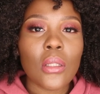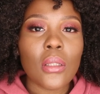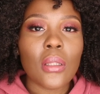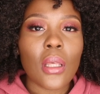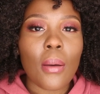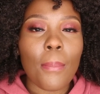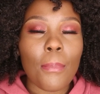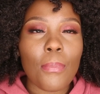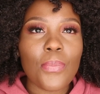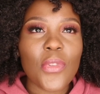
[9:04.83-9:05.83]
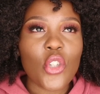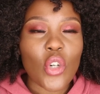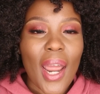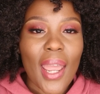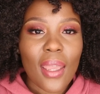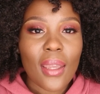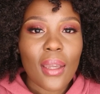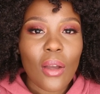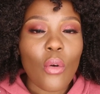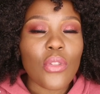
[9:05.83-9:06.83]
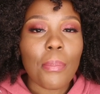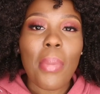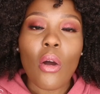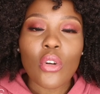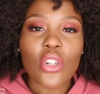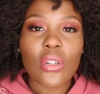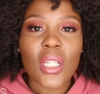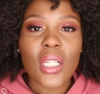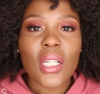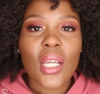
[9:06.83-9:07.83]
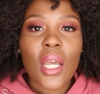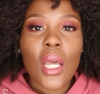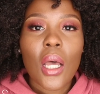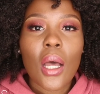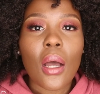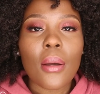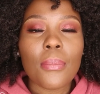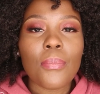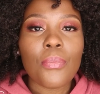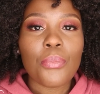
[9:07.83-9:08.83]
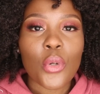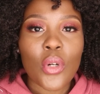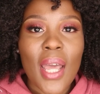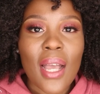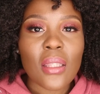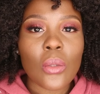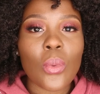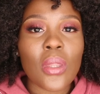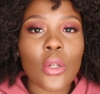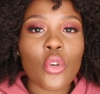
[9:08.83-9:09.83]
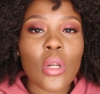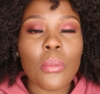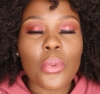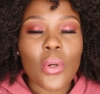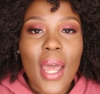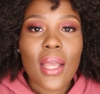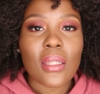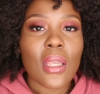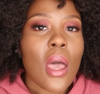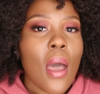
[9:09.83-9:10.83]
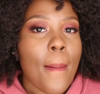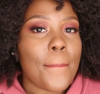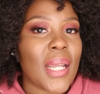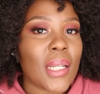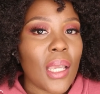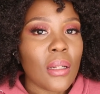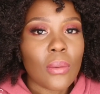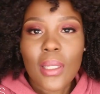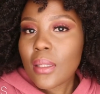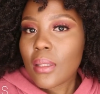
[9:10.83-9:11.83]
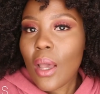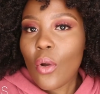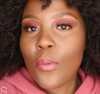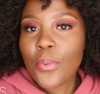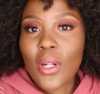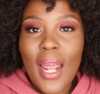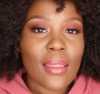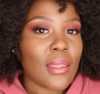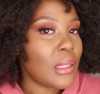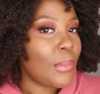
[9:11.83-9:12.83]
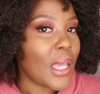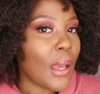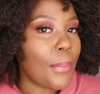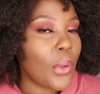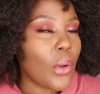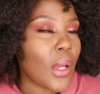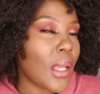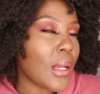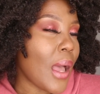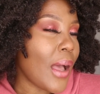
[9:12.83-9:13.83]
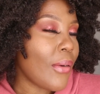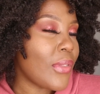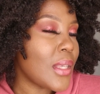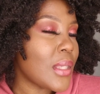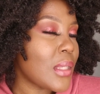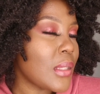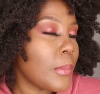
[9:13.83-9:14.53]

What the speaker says: the dry or the powdery products with cream products. But anyways, I hope you like this makeup look and how this